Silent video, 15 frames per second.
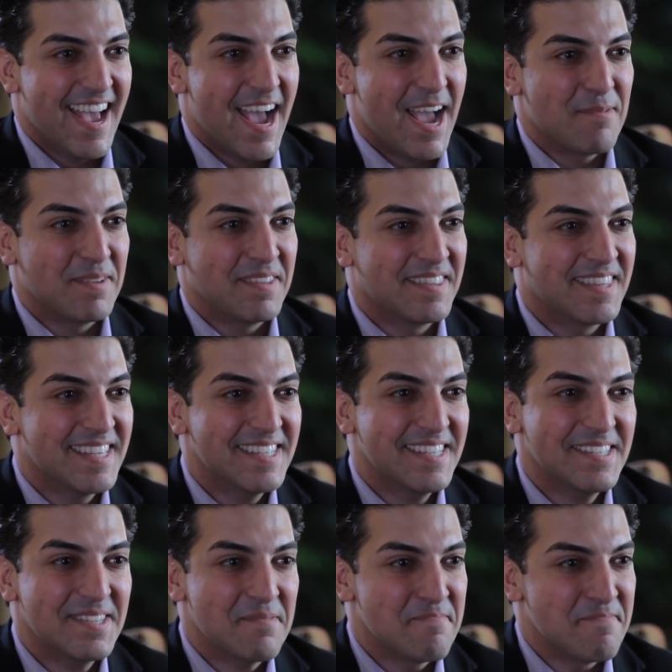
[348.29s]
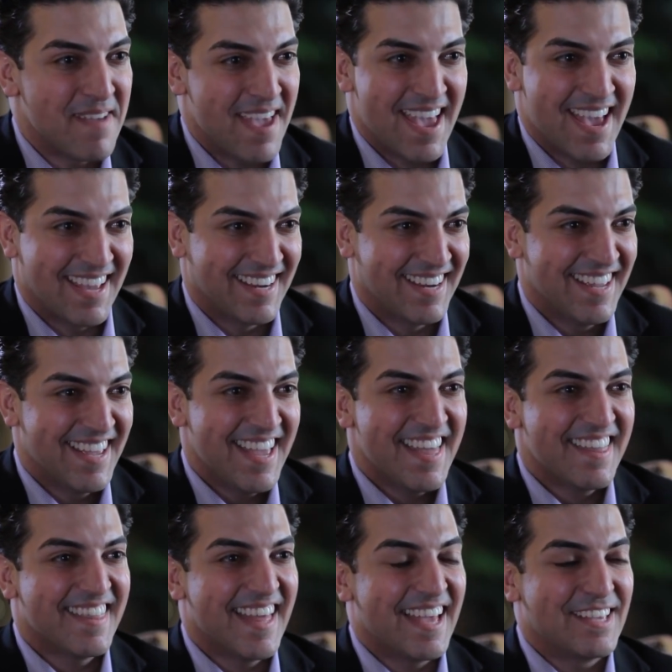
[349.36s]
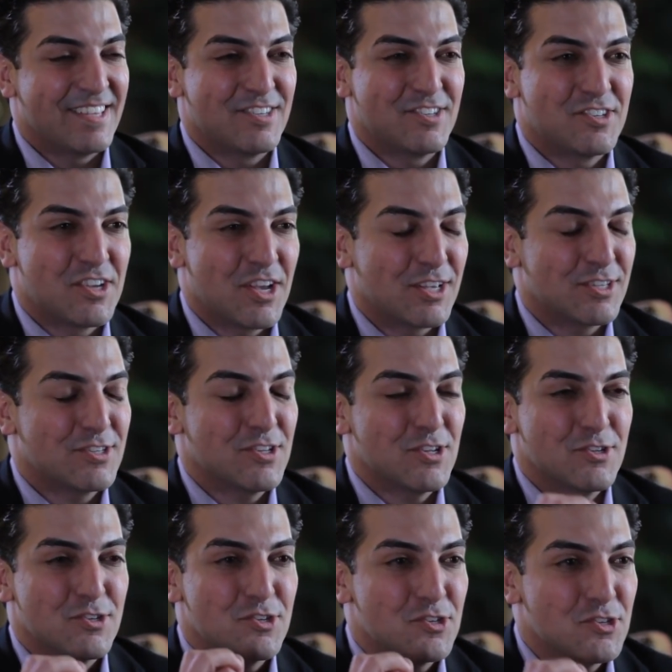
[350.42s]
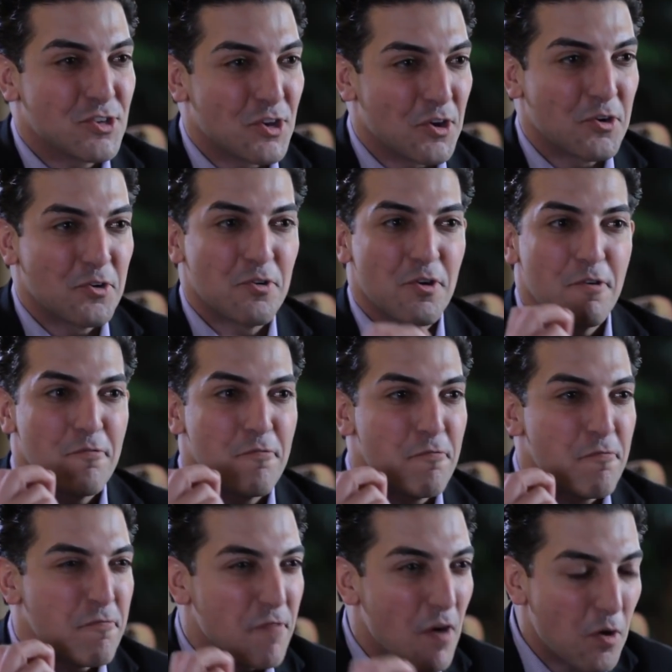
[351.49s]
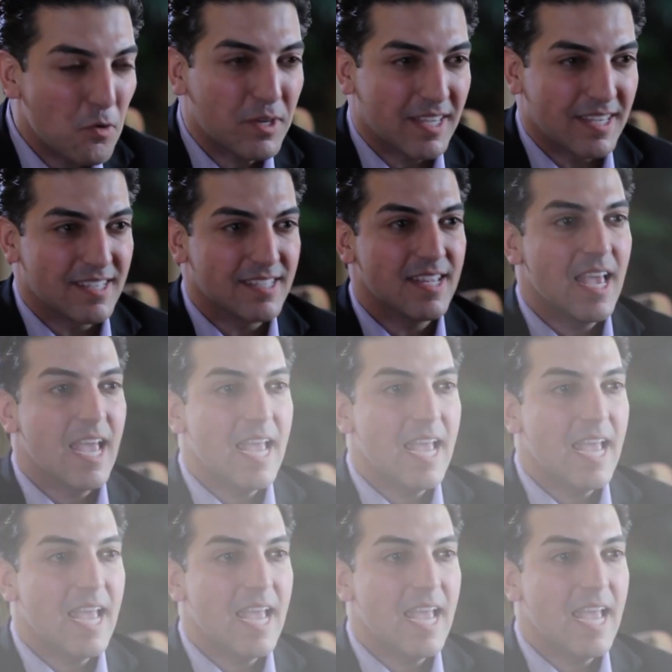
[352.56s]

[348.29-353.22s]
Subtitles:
I mean, this is a man that is just so focused.